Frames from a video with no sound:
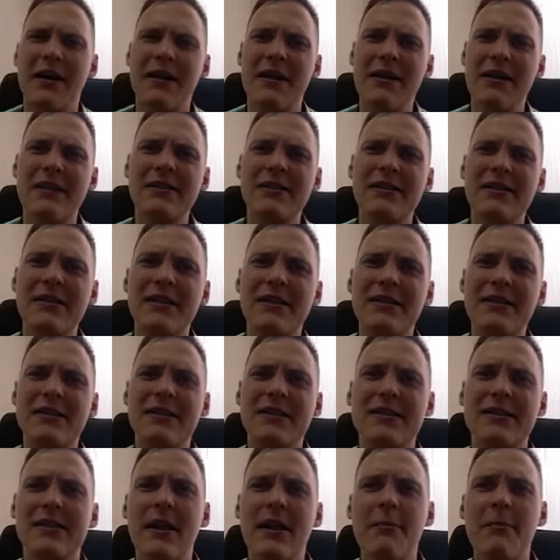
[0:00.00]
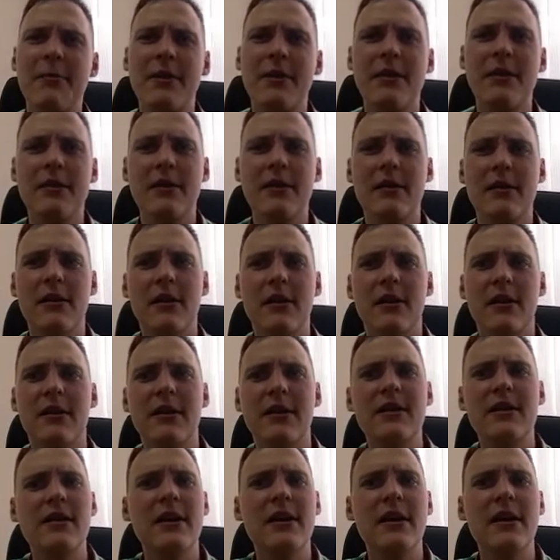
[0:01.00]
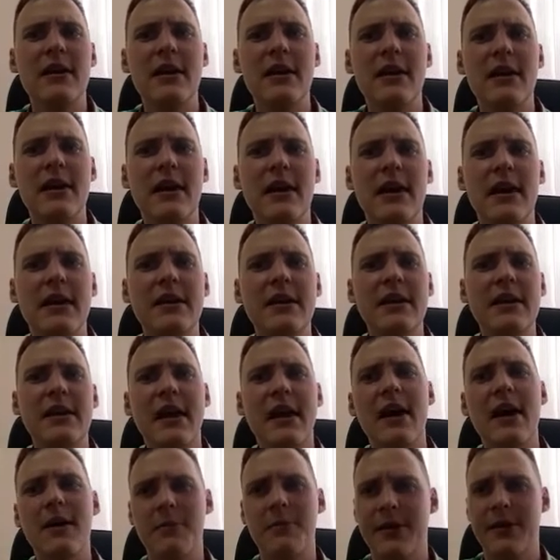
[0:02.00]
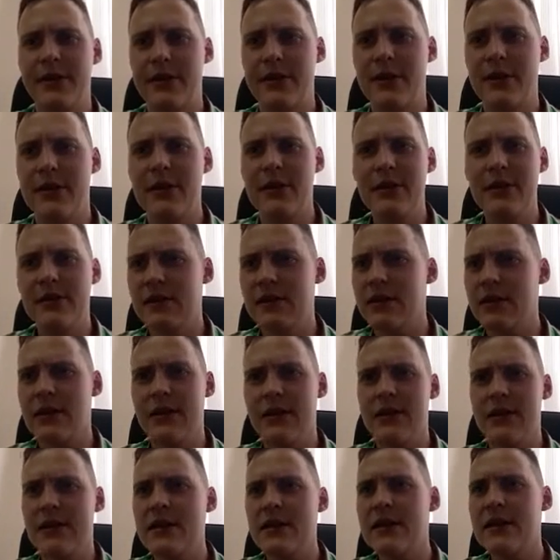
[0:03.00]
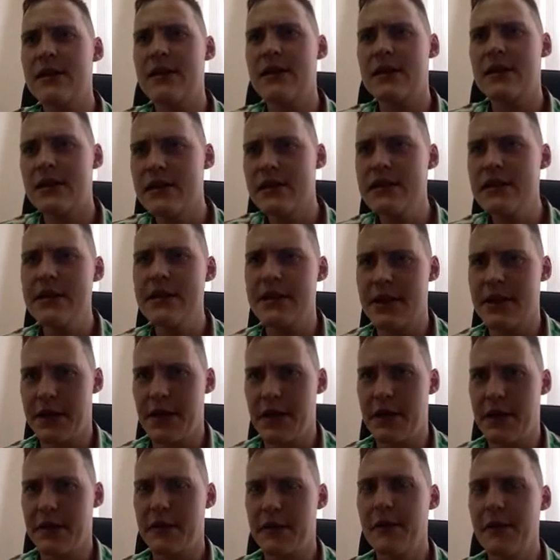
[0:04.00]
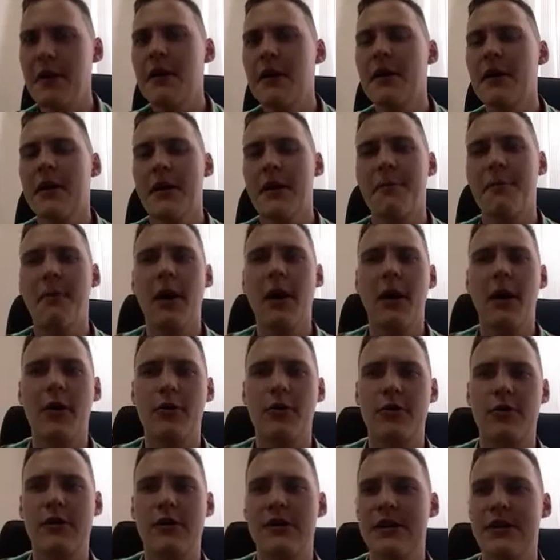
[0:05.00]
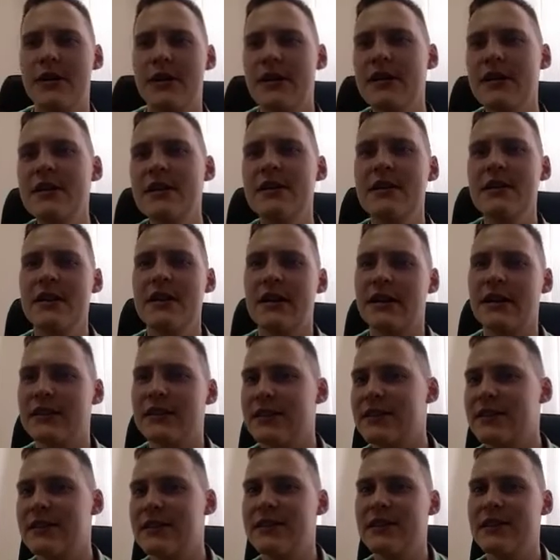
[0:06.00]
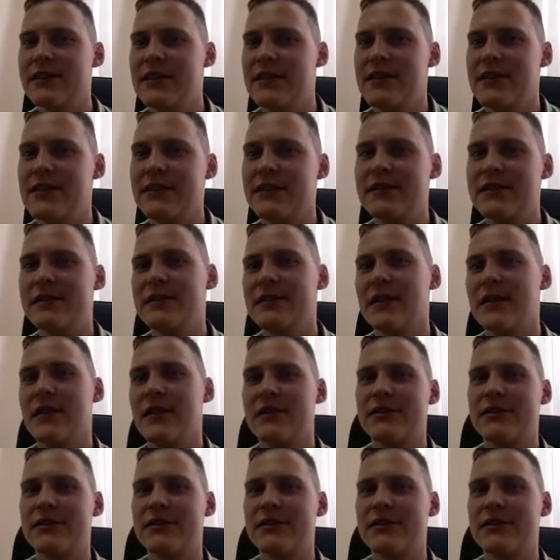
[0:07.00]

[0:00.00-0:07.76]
Is there any common thing in India about Indian cities?